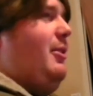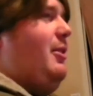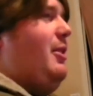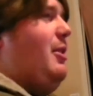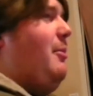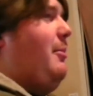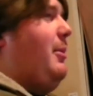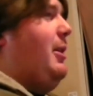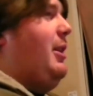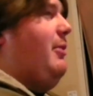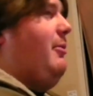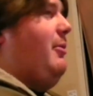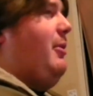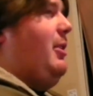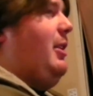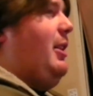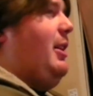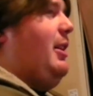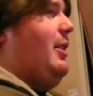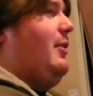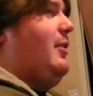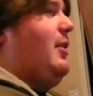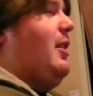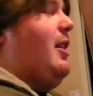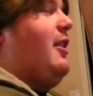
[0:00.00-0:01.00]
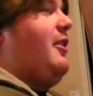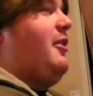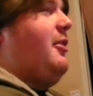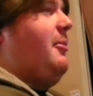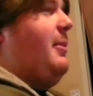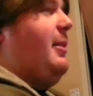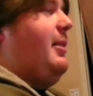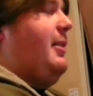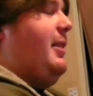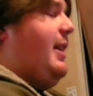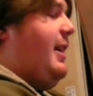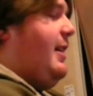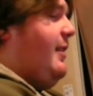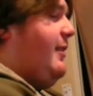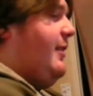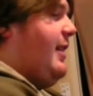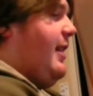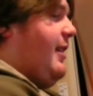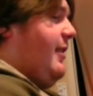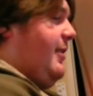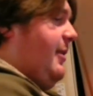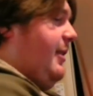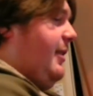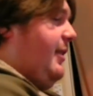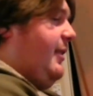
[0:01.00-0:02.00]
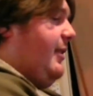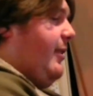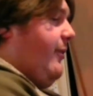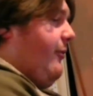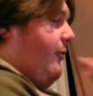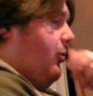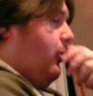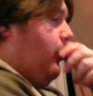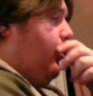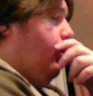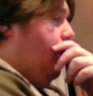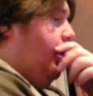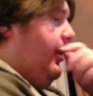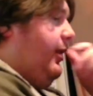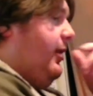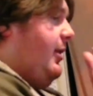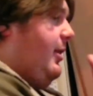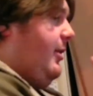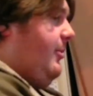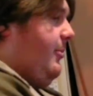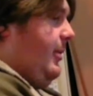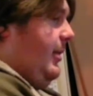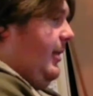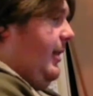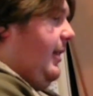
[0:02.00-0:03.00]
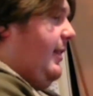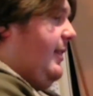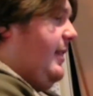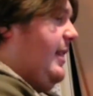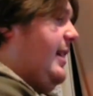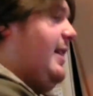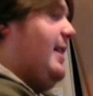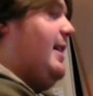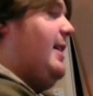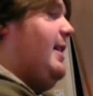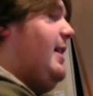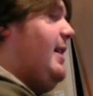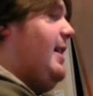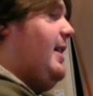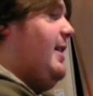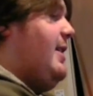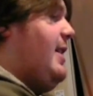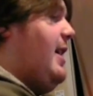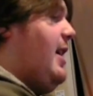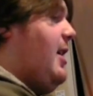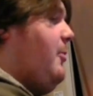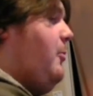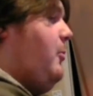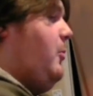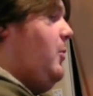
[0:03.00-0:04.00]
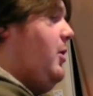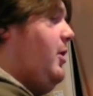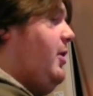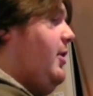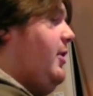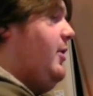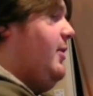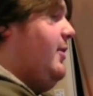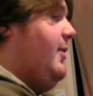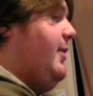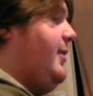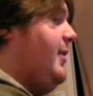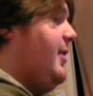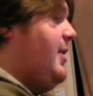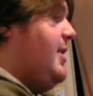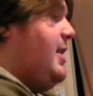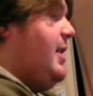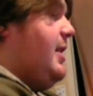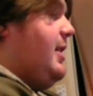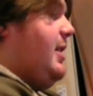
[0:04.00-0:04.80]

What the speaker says: Nobody really talks about heat death except for one thing really did, and that was